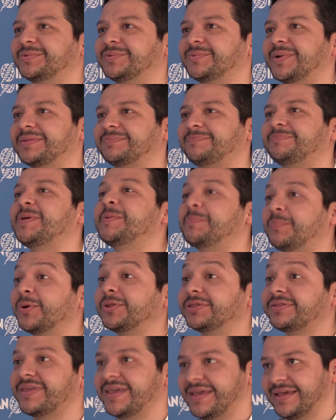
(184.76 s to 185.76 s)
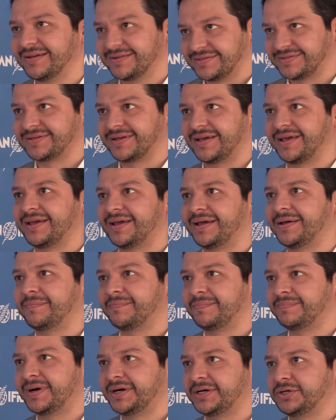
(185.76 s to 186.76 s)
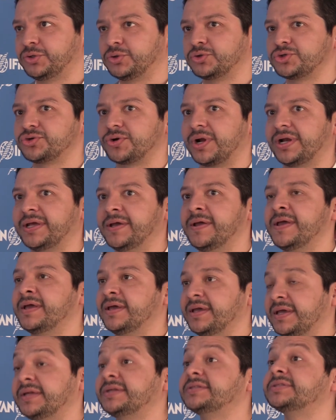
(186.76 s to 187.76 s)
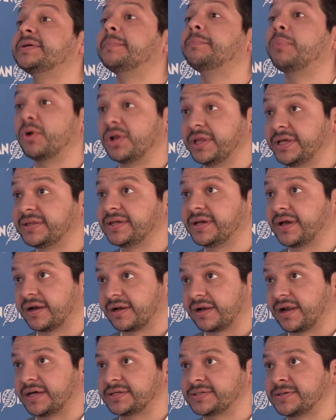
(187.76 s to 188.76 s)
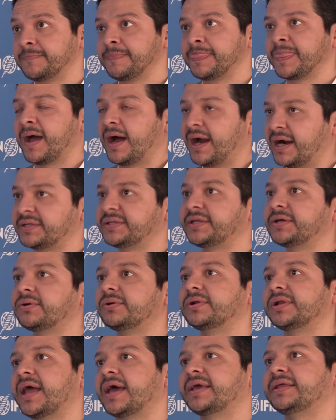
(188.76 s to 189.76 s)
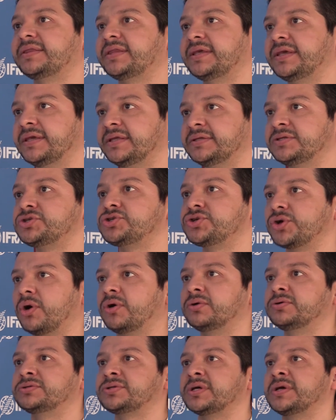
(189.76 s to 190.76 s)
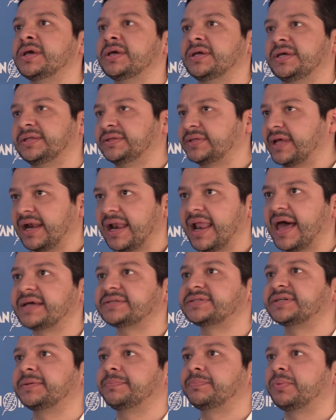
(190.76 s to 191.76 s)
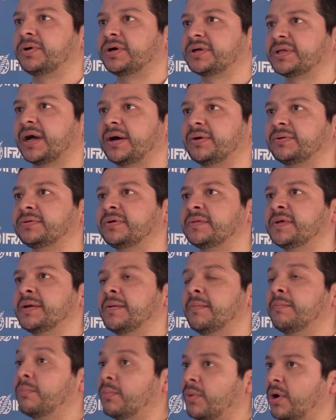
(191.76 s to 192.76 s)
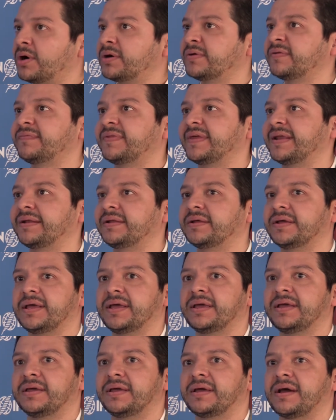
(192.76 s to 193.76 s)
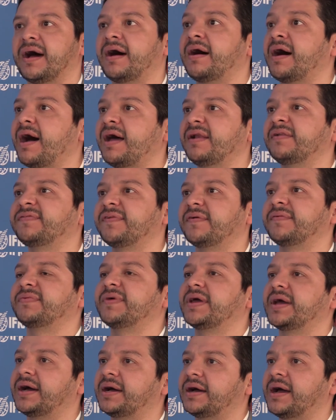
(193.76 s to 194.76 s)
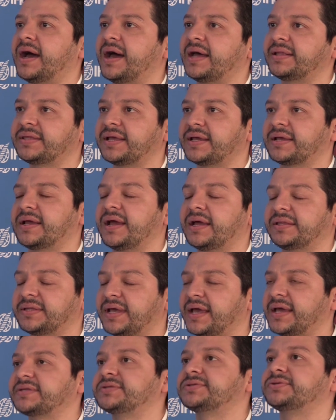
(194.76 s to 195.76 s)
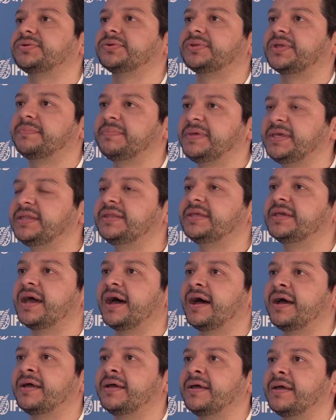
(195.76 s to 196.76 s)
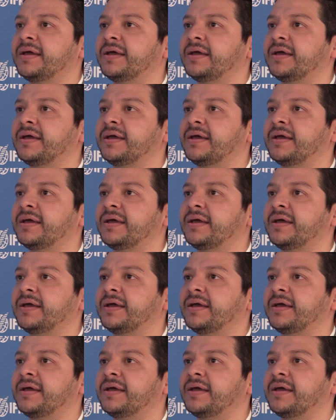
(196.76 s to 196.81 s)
what people think very usually. It is the political class. Article 19 shows in the last report how more of the half of the attacks to the media